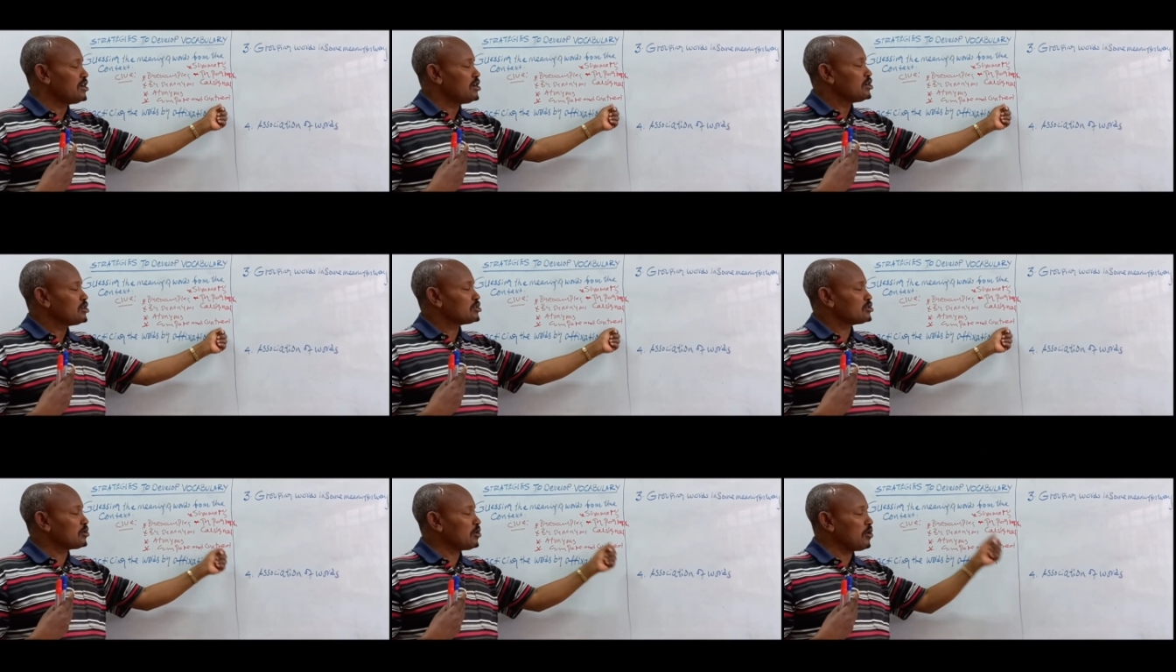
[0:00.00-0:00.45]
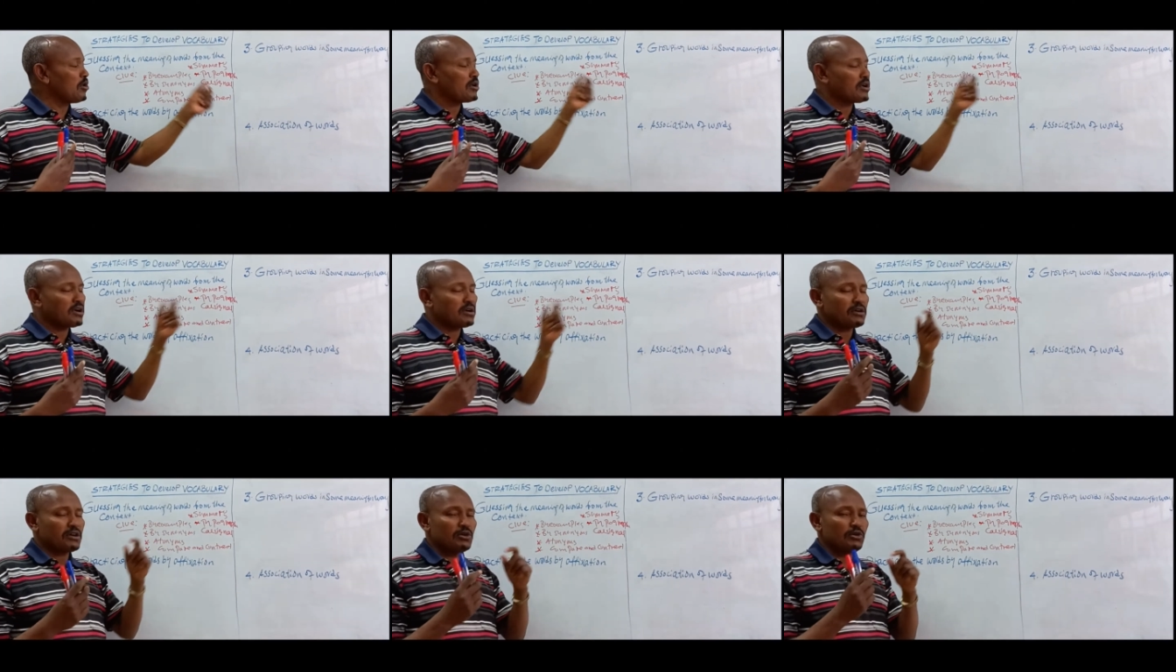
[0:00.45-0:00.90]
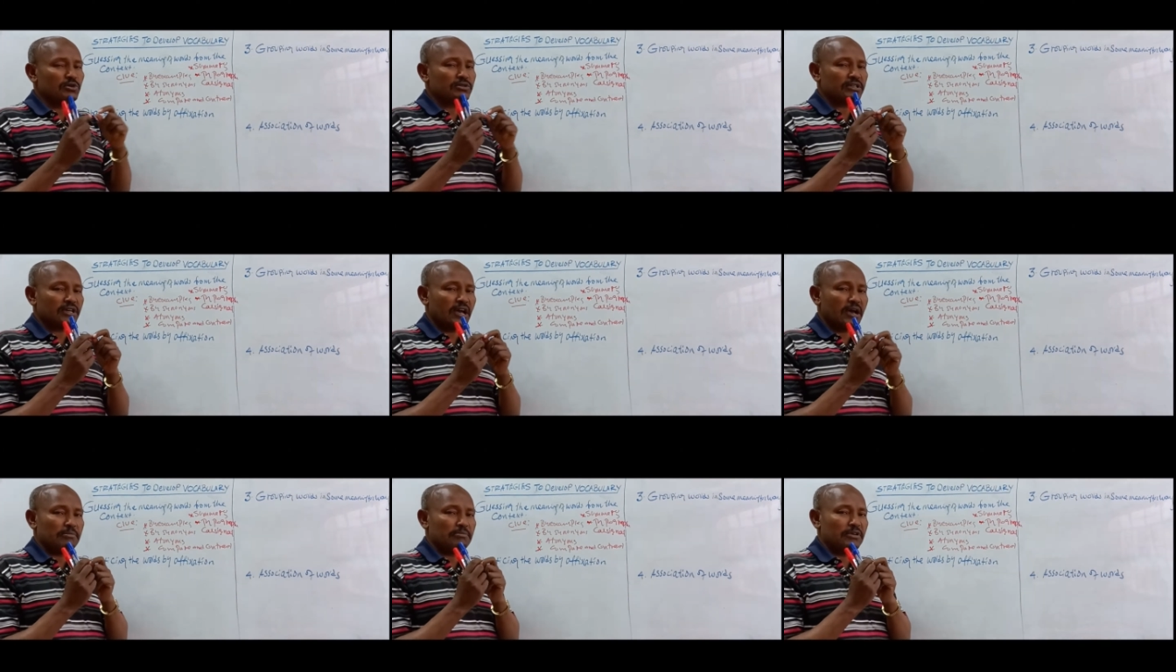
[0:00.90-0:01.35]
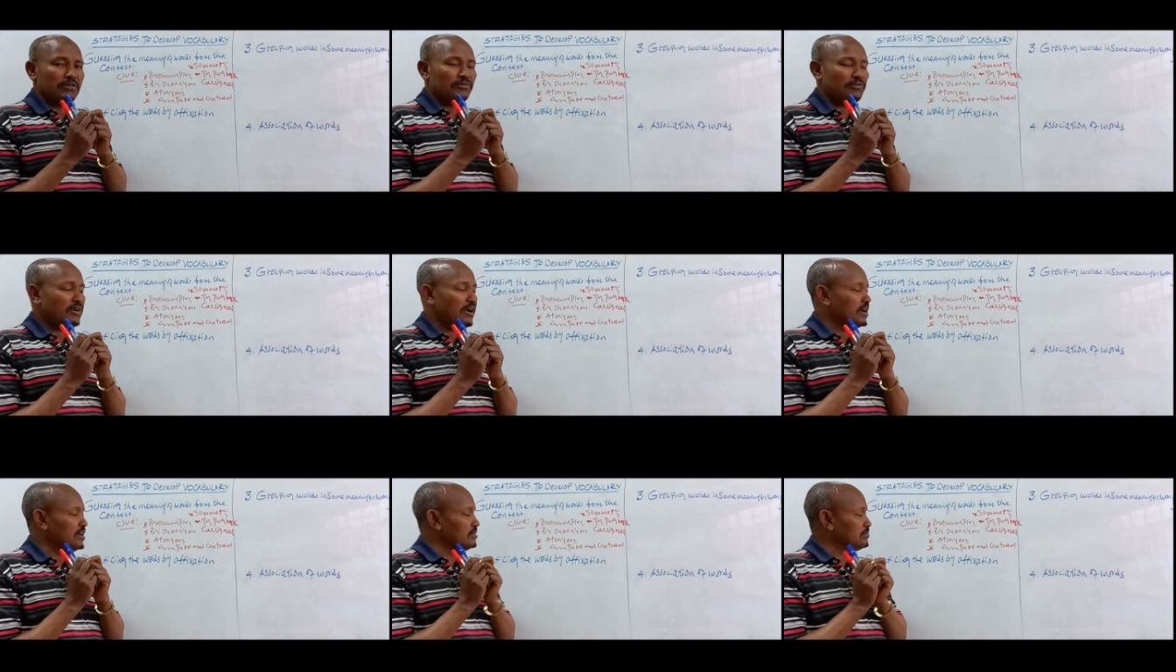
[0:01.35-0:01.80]
So clues can be
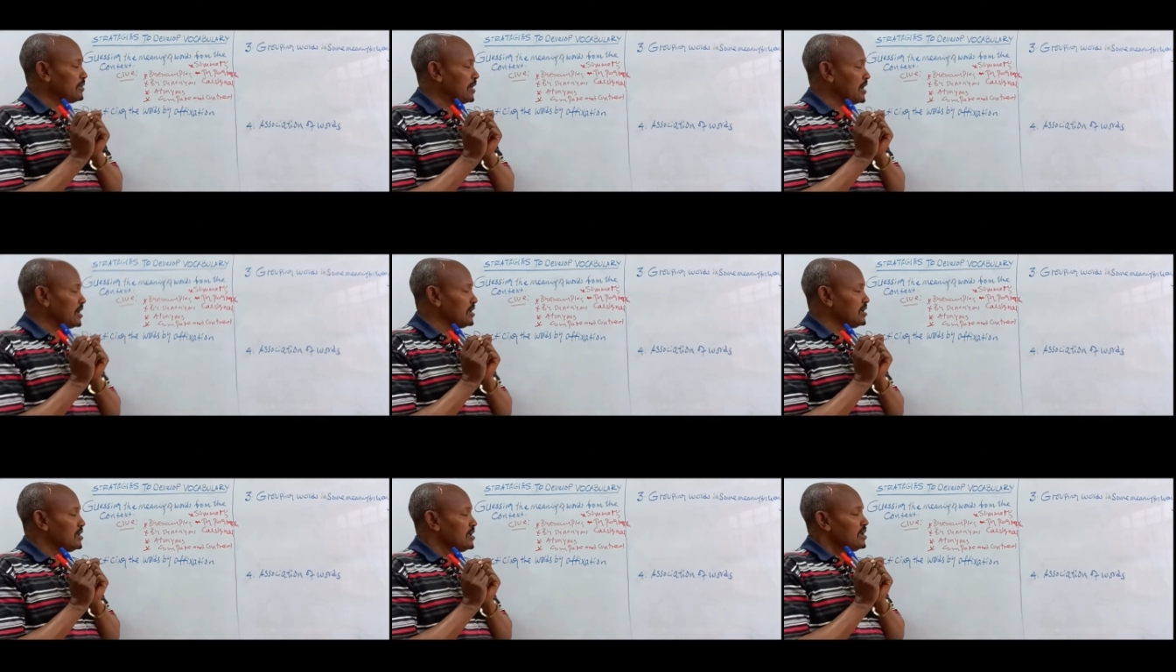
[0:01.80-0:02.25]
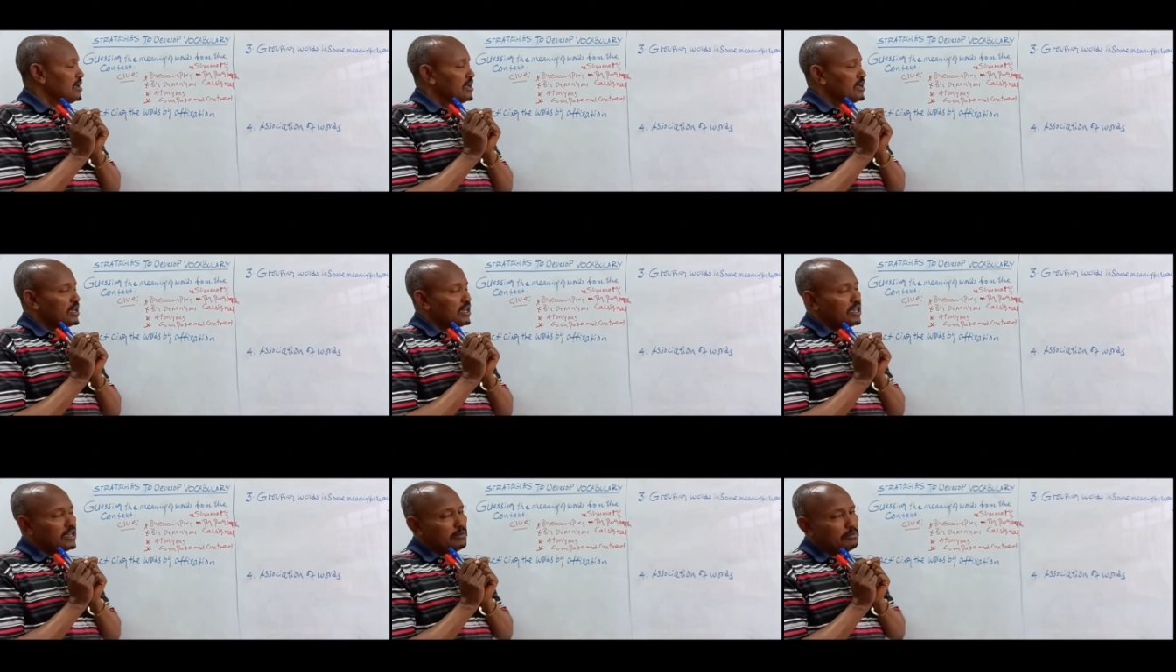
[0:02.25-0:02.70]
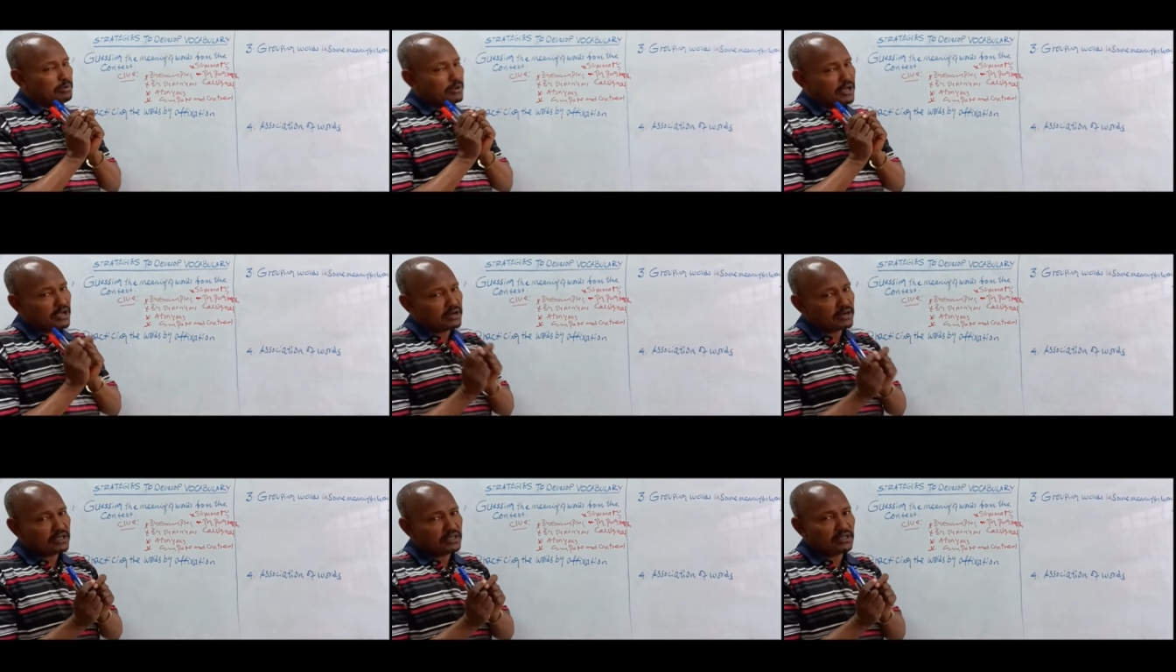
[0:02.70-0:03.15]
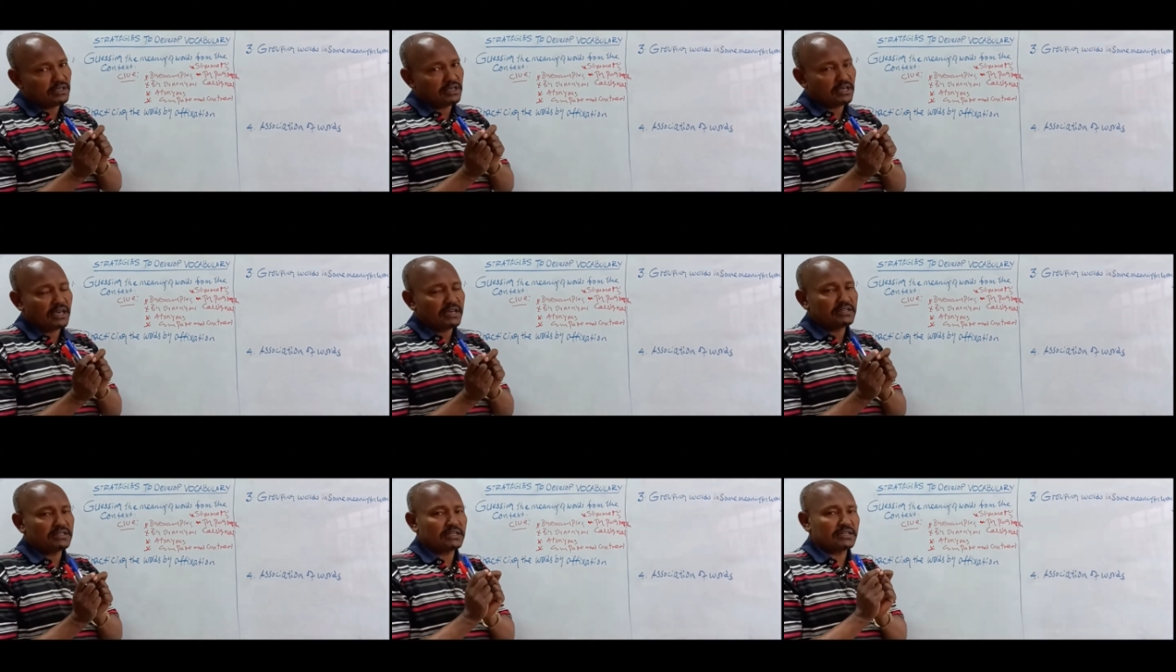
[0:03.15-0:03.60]
found by comparing
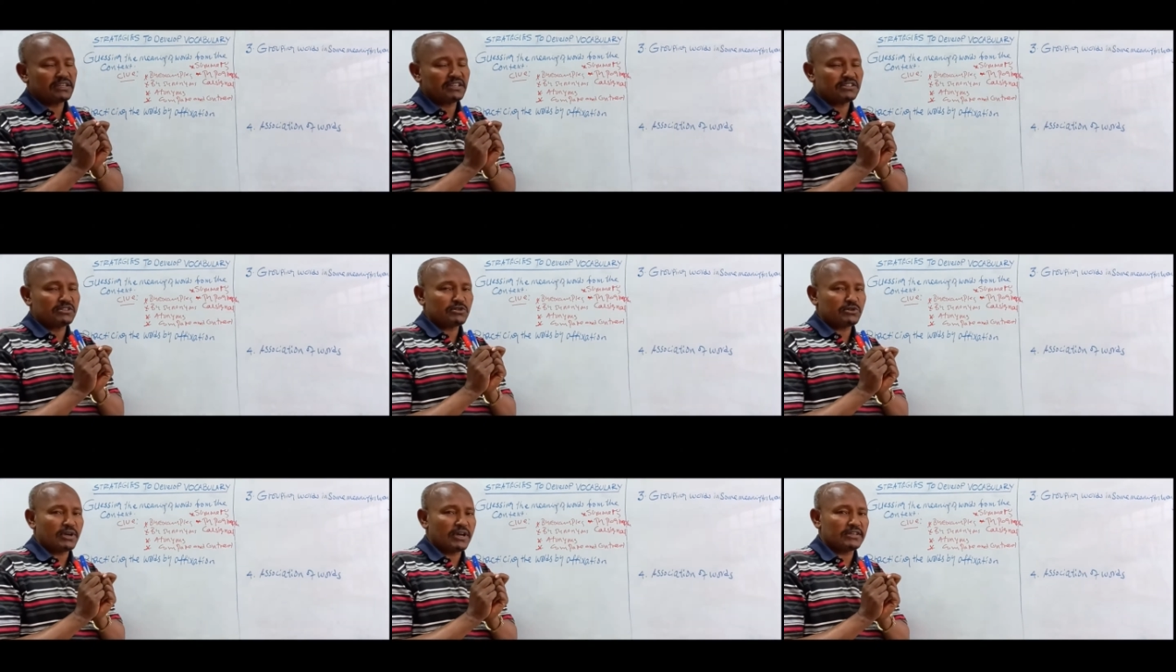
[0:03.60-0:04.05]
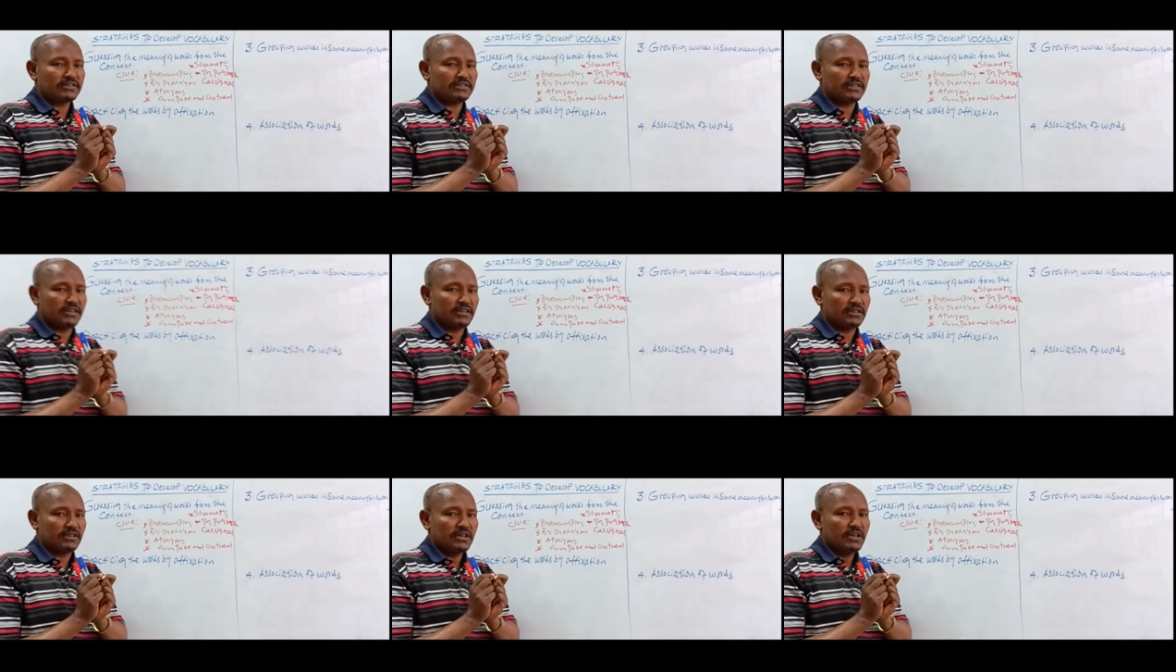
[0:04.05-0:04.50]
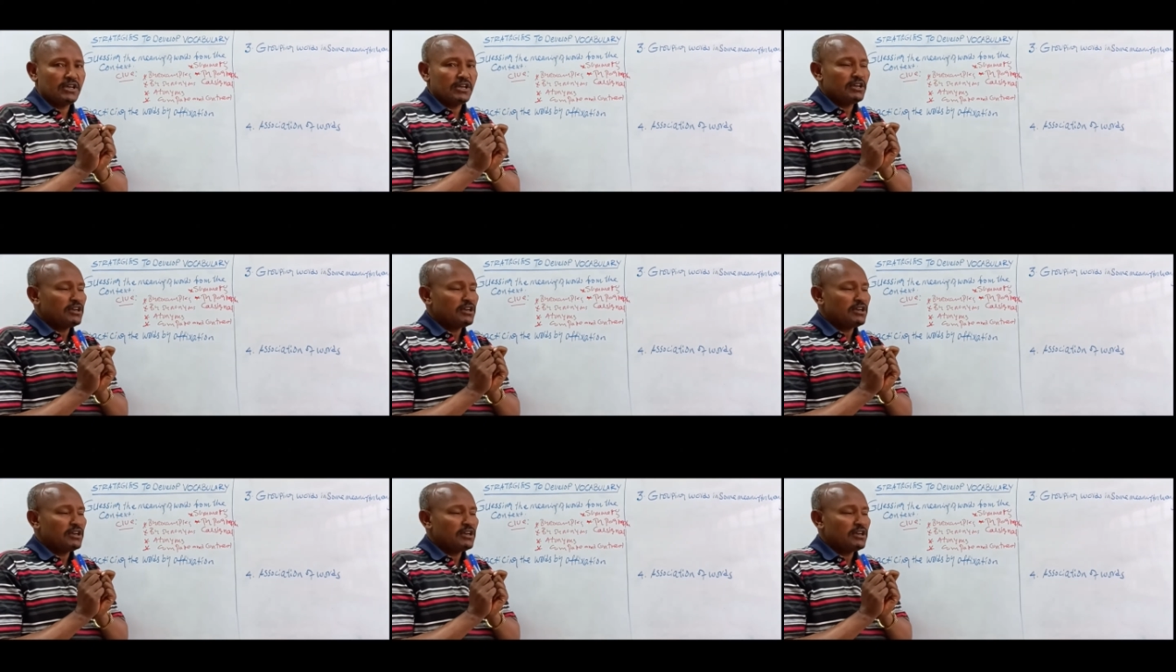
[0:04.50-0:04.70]
and contrasting.